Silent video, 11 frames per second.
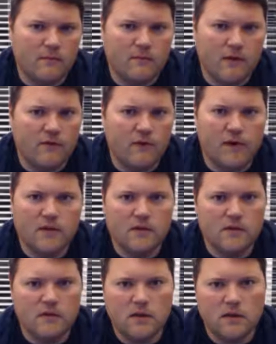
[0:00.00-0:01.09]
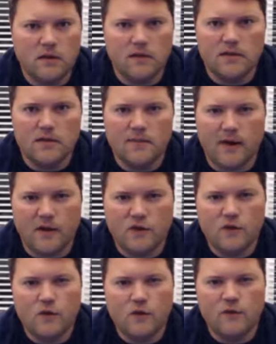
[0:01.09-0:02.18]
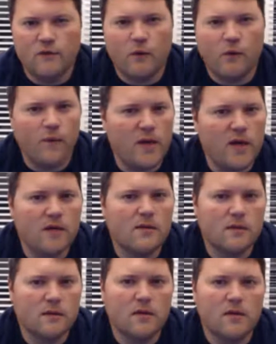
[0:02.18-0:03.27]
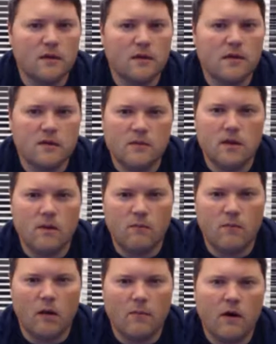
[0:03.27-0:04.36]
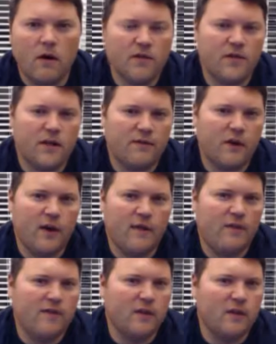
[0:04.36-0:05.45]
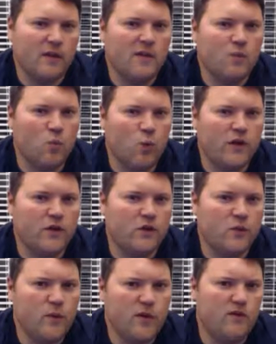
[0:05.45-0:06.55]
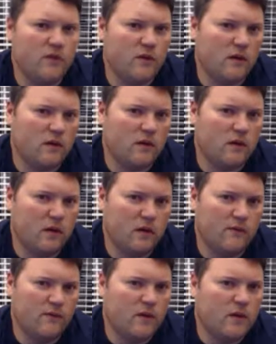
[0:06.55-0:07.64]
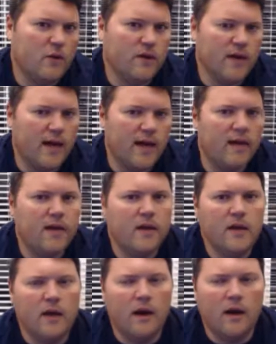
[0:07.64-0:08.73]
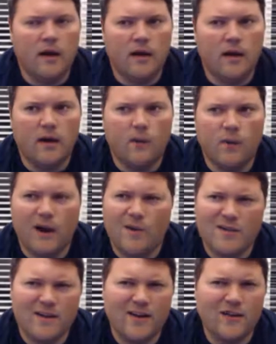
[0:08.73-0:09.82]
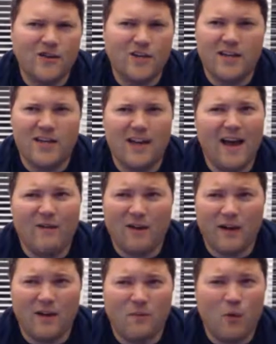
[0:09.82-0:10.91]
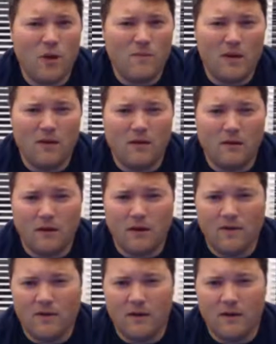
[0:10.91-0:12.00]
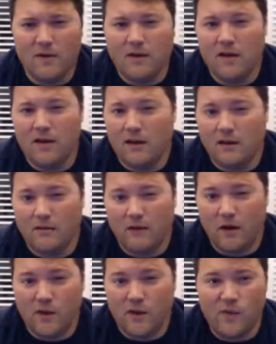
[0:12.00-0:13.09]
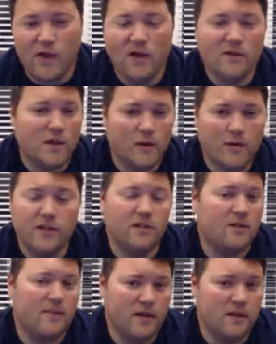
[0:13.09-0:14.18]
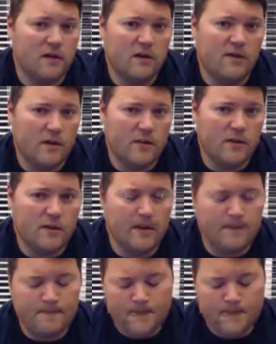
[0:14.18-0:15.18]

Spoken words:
my friends, it's about 2 to 4 weeks is ballpark, because you gotta figure you have to have at least 1 to 2 weeks for the liquid diet. When I was there, she did have like an appointment or availability like the following week, so it just depends on availability.